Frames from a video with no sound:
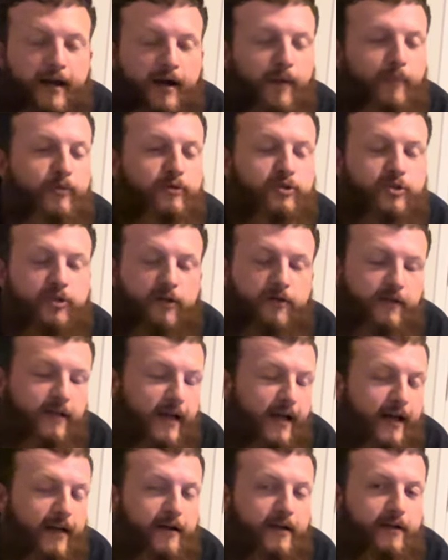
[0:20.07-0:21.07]
I'm gonna show
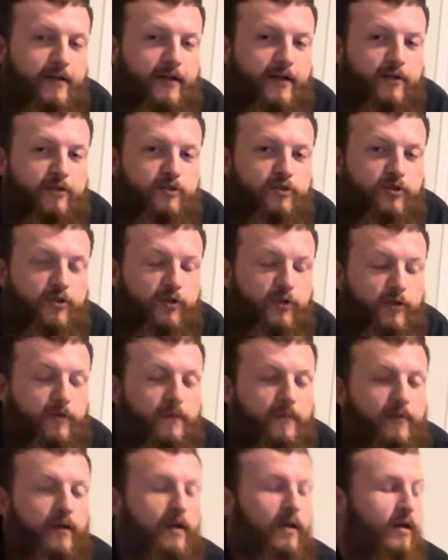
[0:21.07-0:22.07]
that in here too.
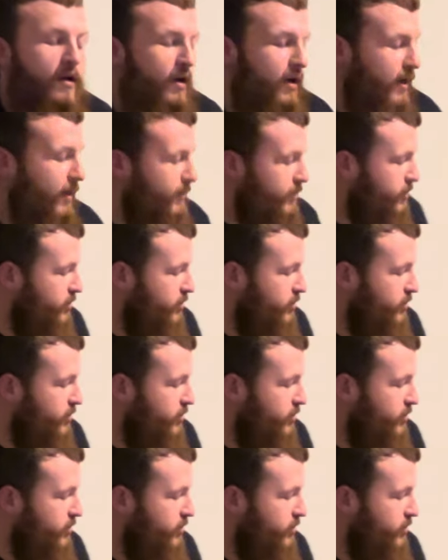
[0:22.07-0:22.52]
I'm gonna